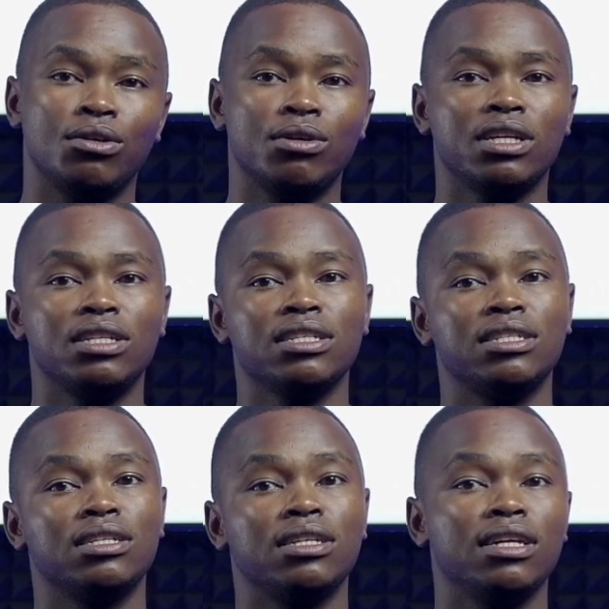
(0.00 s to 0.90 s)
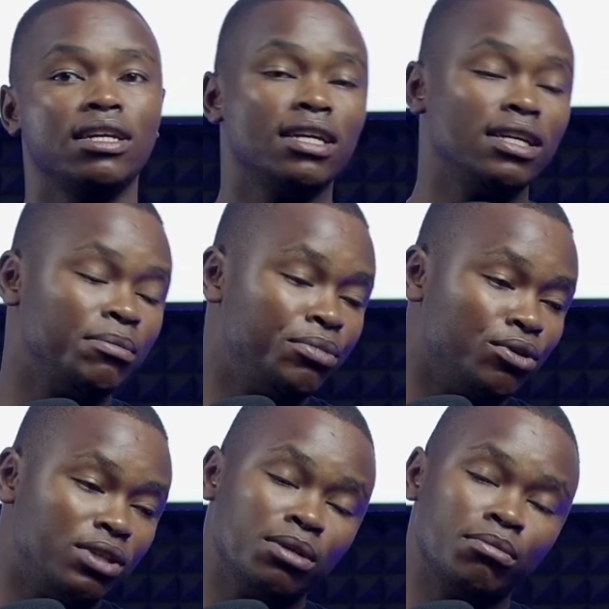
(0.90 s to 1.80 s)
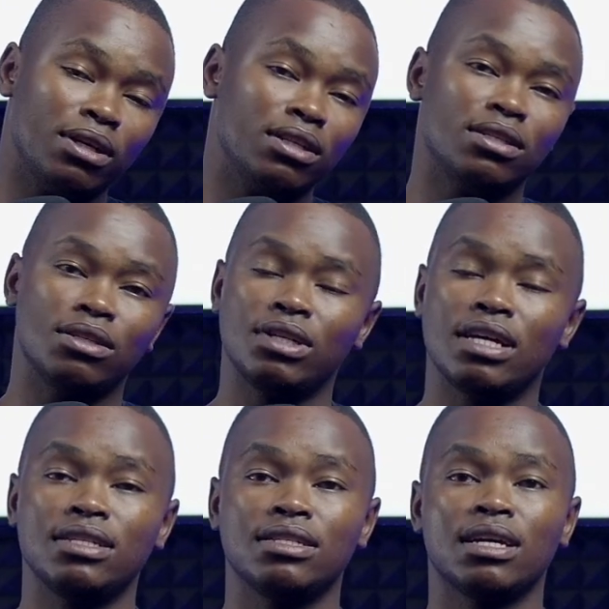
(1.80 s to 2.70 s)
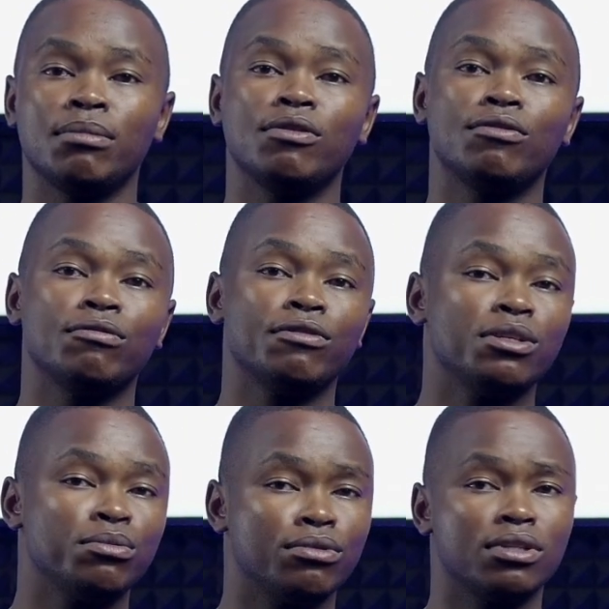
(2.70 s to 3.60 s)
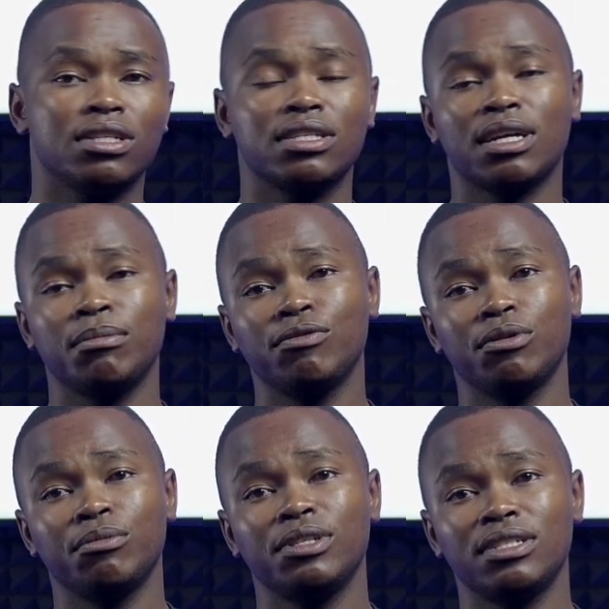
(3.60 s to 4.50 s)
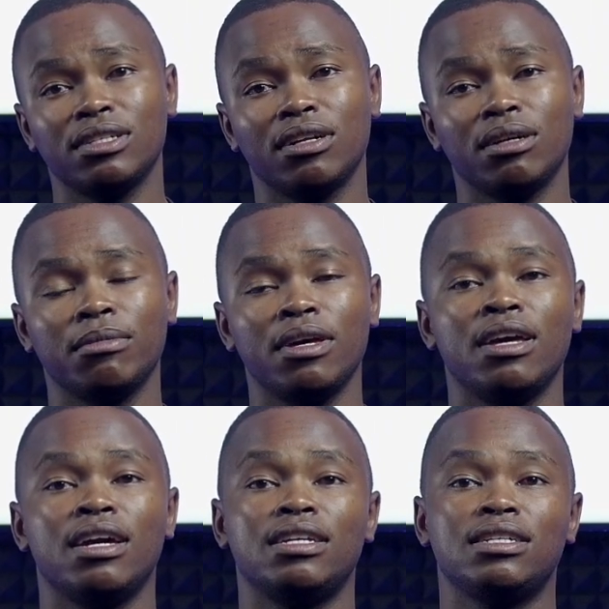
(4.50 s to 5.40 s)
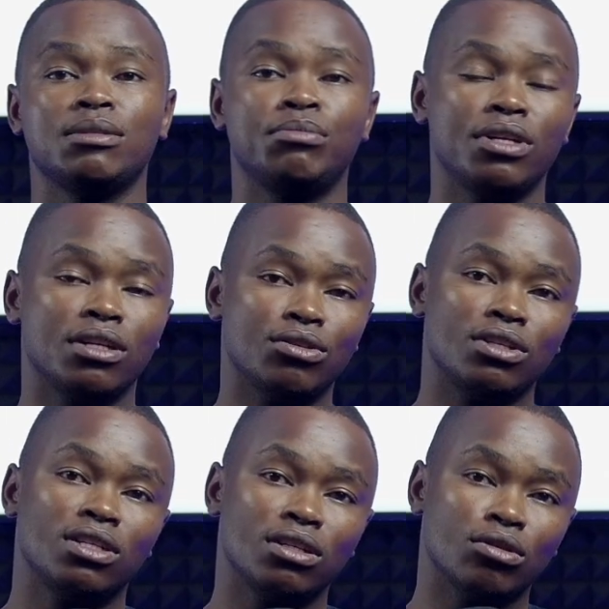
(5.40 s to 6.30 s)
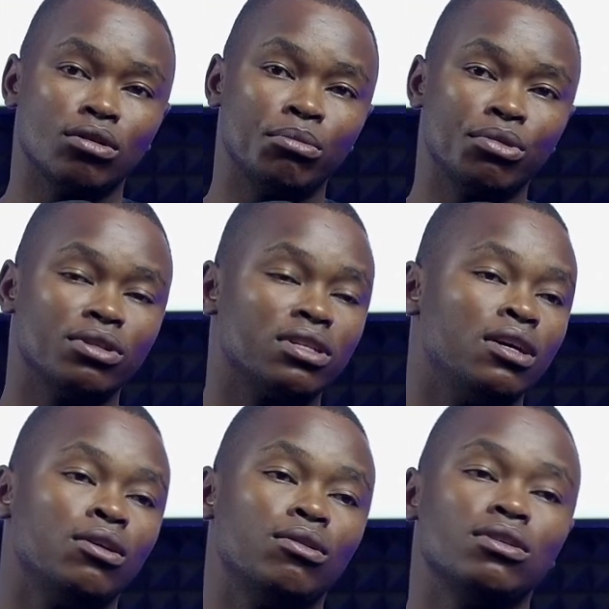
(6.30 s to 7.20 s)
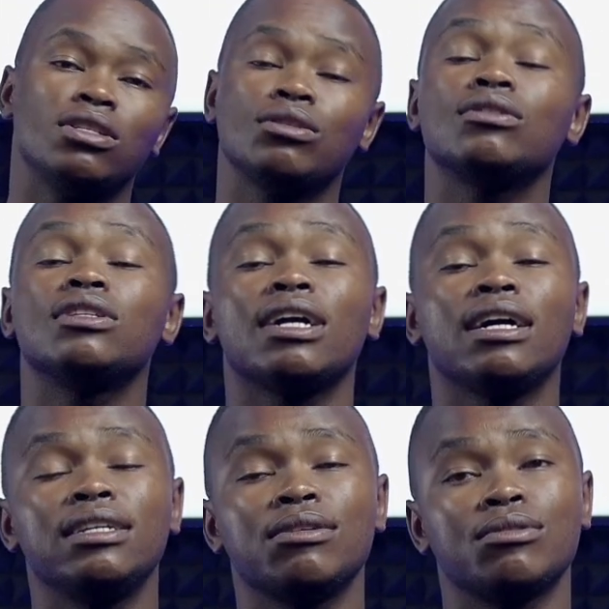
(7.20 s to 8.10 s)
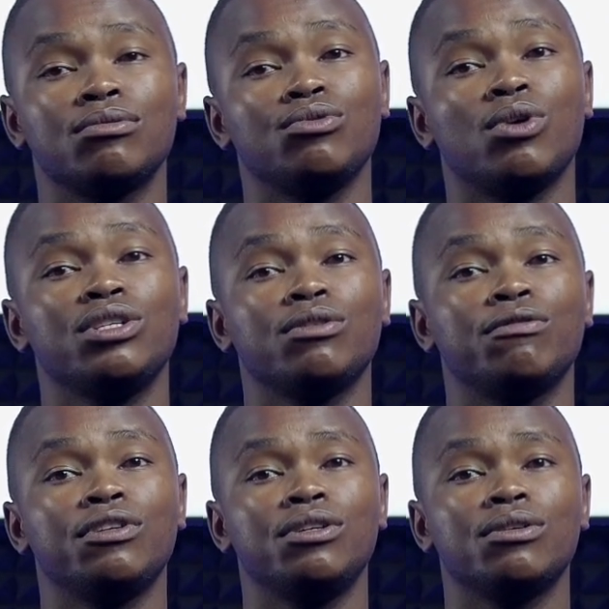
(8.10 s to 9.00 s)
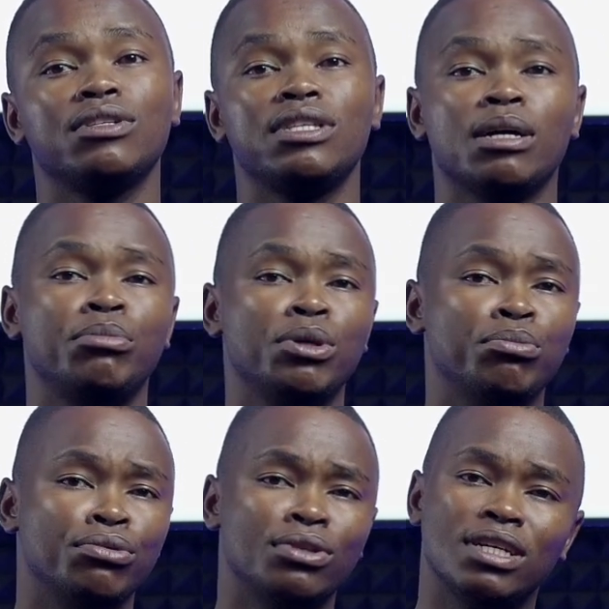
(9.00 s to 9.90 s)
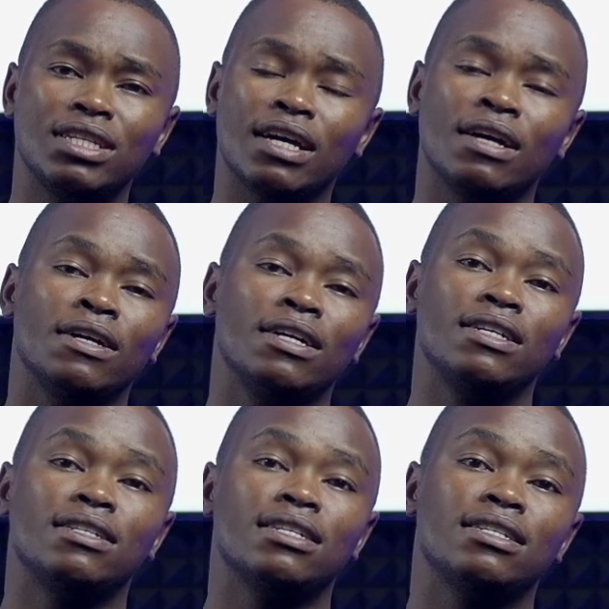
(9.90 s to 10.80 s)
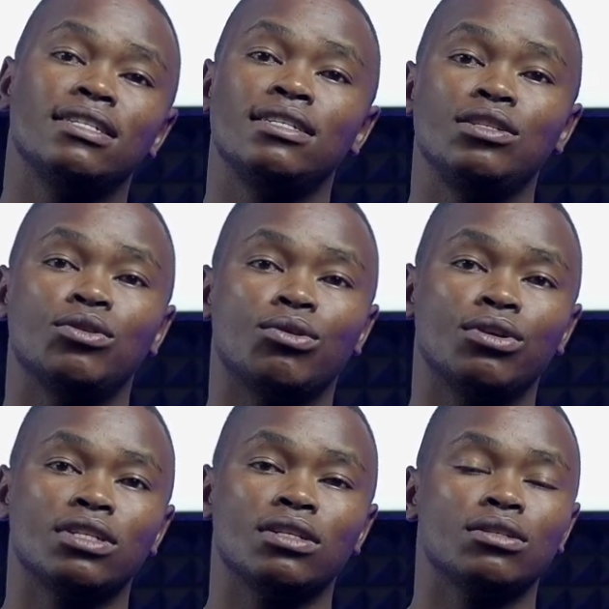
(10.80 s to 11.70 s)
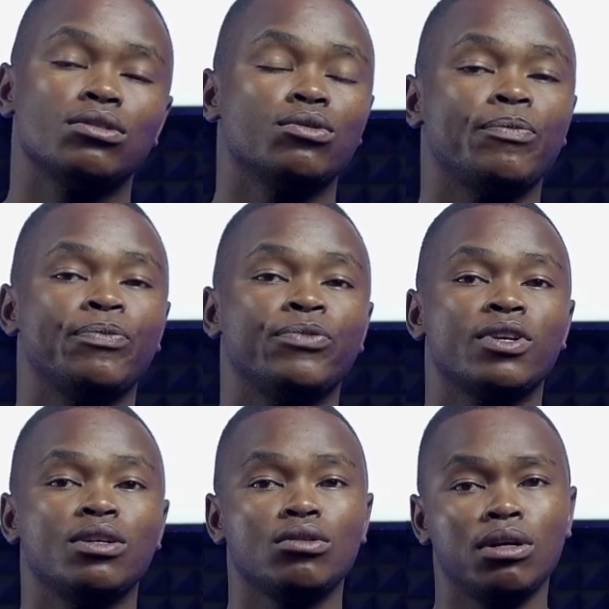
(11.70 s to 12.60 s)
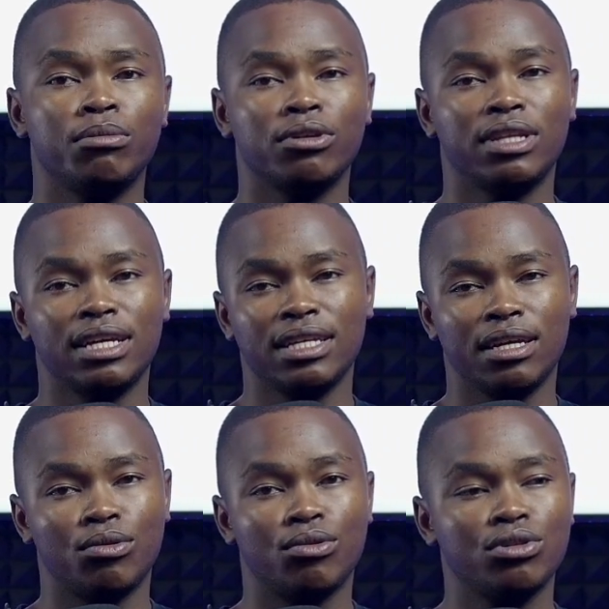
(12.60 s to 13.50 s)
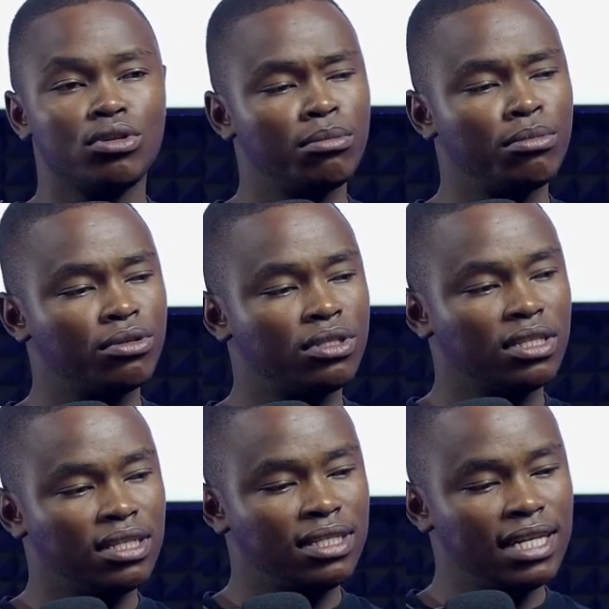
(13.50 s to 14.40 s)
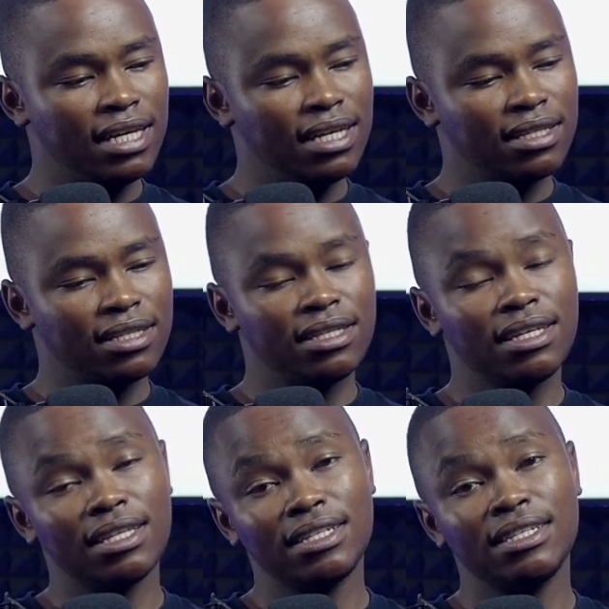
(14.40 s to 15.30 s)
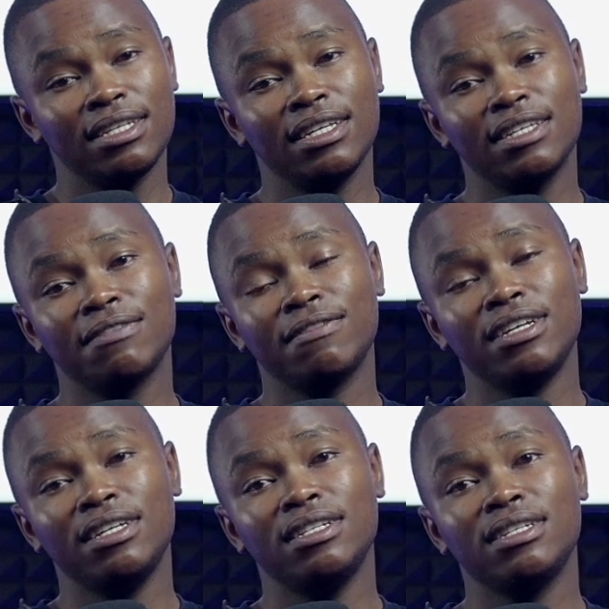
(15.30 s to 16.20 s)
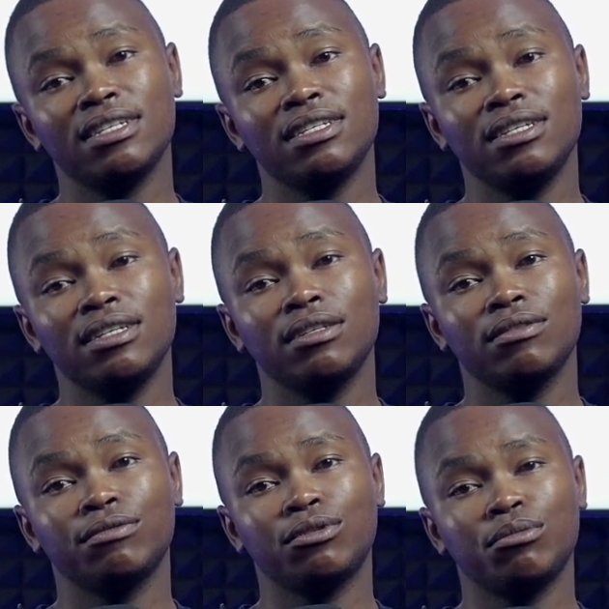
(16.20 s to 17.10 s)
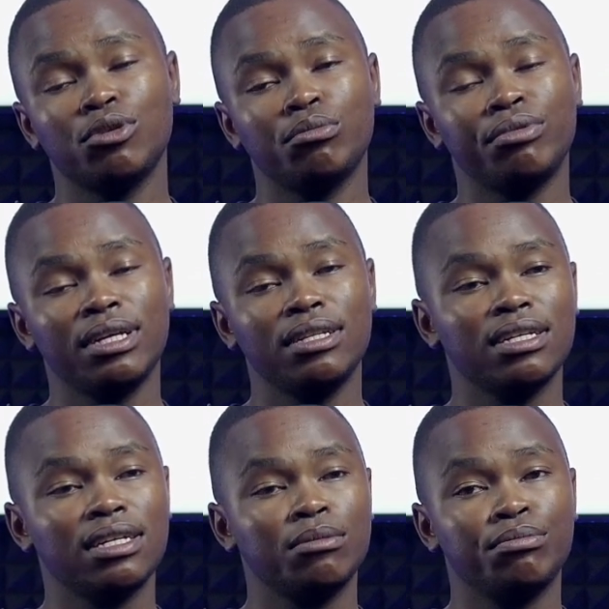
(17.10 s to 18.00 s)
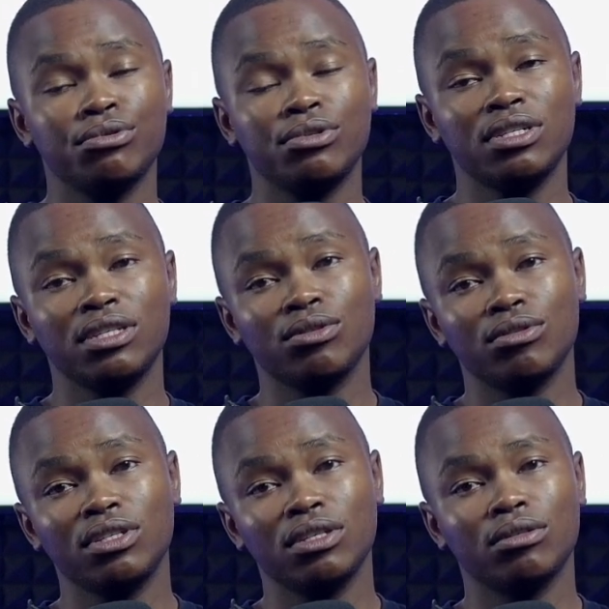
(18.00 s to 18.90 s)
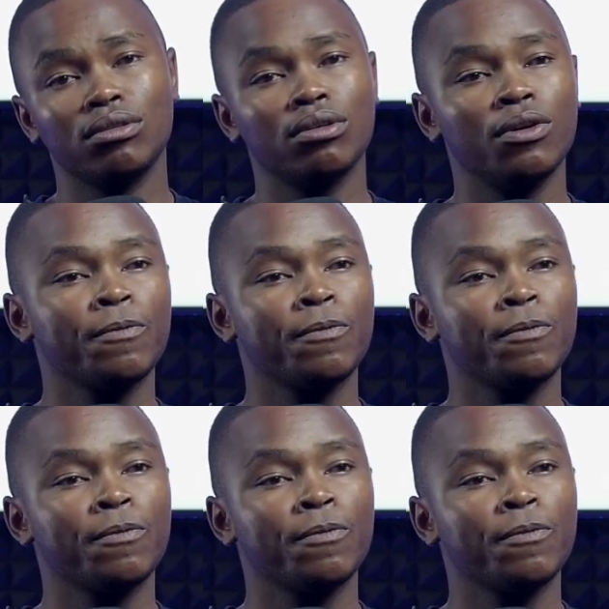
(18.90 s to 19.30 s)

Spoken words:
You can just keep your template that is coming from Facebook, that is coming from Instagram, and just bring it on TikTok. Because on TikTok, there are adults who watch your videos, there are people that are interested in your content. So it's all about that angle. It's all about taking the thing that is very interesting from your brand and posting it on TikTok.